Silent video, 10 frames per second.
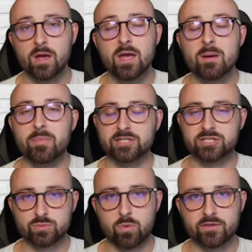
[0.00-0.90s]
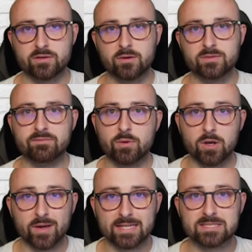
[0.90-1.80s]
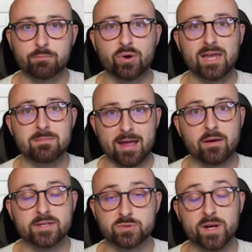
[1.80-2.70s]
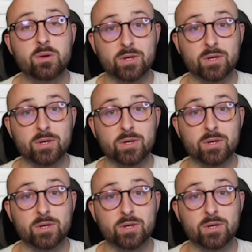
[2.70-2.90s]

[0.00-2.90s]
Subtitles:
But it's just worth noting, if you were looking to bring in Mount this week,